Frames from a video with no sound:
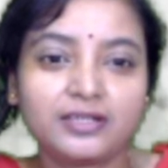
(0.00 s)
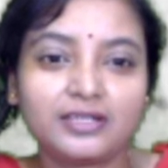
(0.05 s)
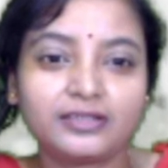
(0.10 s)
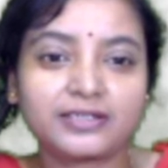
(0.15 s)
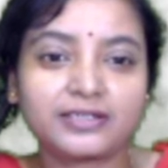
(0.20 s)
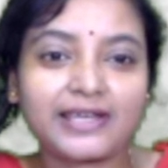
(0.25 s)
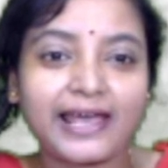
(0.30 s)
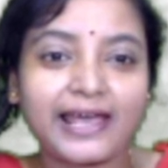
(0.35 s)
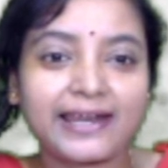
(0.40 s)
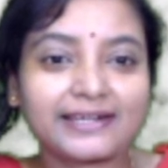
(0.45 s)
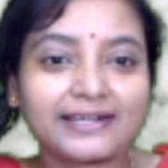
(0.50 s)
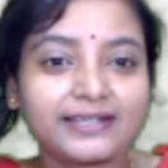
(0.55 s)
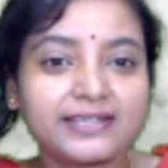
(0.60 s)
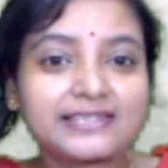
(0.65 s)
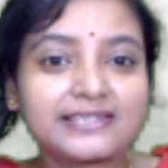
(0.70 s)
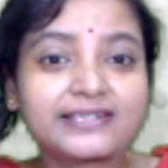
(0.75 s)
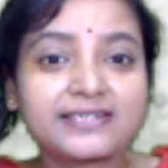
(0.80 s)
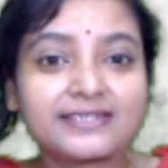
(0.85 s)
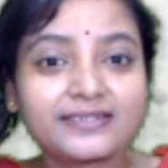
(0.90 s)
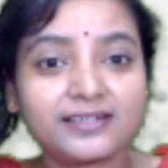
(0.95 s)
The character
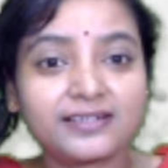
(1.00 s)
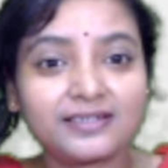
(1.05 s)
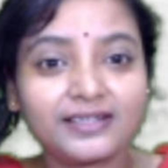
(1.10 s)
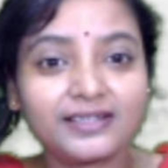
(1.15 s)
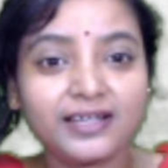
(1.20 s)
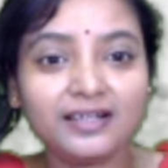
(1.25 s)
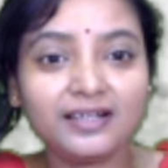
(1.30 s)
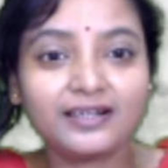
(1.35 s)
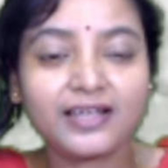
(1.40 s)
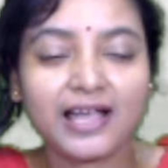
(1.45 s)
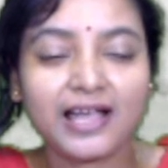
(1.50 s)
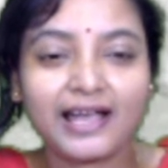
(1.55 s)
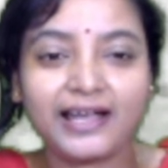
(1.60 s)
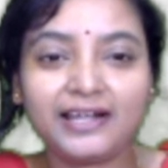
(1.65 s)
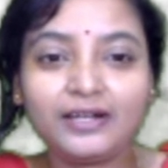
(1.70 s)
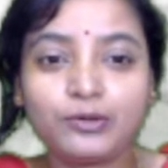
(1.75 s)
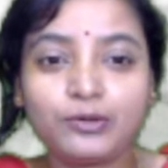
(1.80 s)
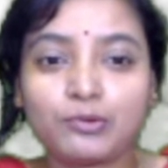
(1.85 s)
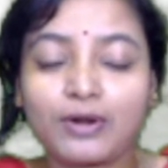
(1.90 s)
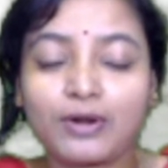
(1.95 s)
is Griselda
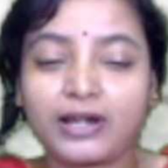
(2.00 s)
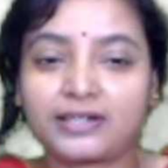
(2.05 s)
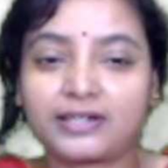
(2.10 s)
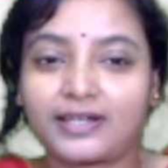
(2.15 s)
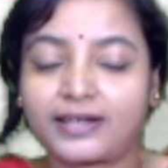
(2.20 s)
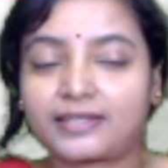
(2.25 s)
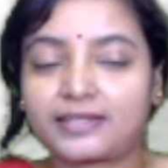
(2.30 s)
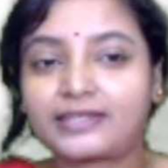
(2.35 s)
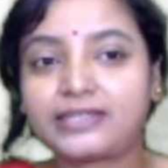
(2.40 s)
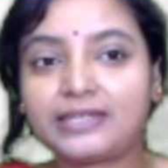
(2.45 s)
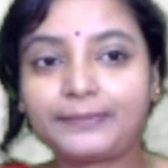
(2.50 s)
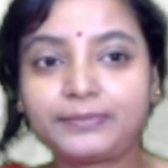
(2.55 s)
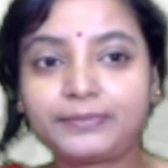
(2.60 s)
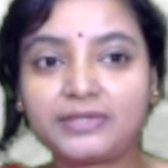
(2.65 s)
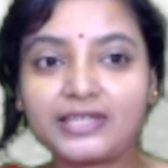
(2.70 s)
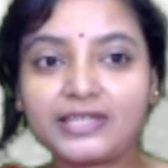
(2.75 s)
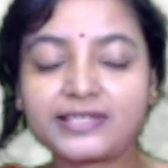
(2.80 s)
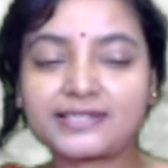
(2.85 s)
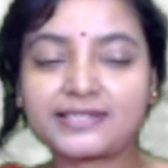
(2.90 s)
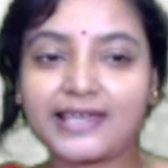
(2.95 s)
and Walter. Keep
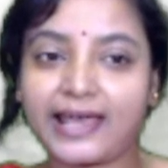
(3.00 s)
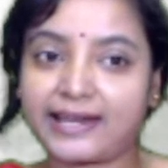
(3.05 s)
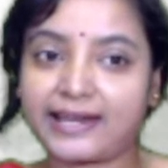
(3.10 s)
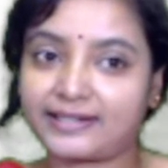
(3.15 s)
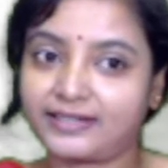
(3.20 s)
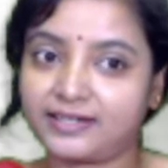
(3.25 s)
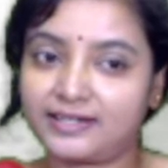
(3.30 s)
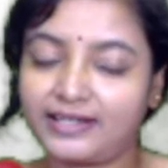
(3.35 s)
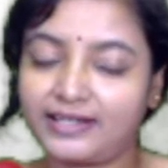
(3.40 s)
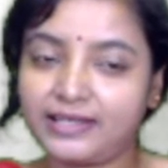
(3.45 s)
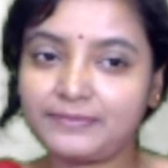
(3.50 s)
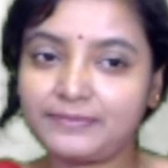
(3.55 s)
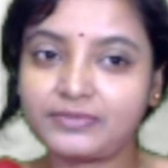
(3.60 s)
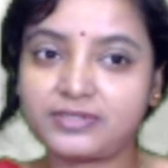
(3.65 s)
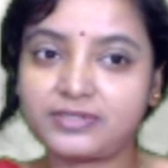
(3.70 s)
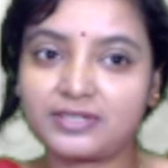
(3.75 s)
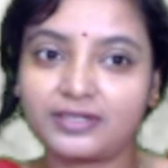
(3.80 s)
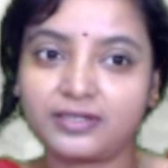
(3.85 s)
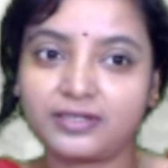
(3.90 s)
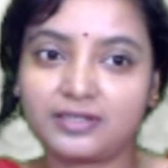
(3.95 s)
these character
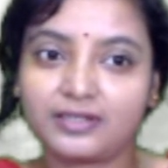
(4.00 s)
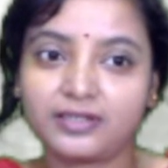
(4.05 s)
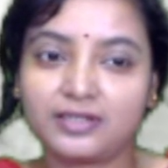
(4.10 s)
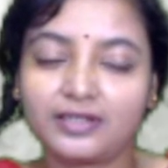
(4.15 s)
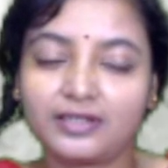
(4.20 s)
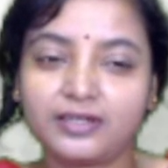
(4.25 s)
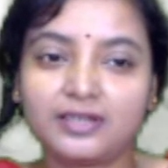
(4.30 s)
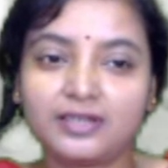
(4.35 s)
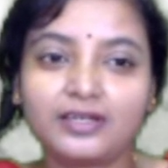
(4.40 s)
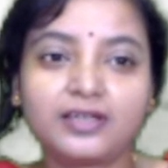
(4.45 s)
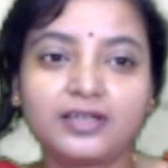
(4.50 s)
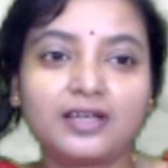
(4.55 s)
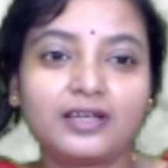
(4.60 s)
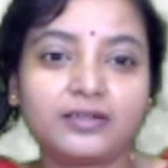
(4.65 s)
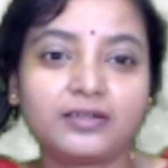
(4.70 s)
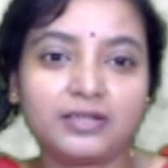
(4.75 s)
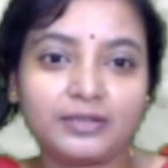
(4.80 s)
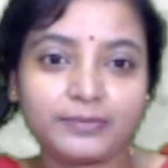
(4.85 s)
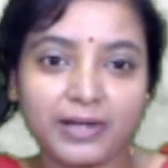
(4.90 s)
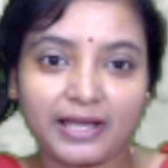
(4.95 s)
names
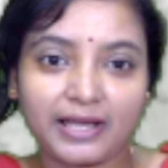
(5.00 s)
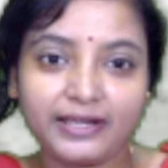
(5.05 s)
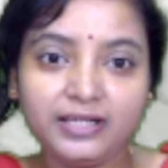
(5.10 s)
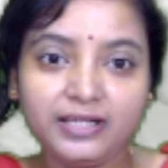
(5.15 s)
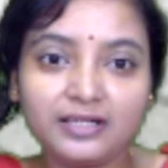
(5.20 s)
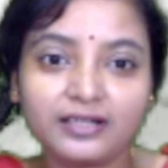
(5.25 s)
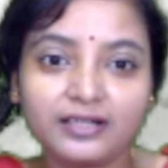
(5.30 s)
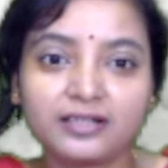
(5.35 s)
in mind.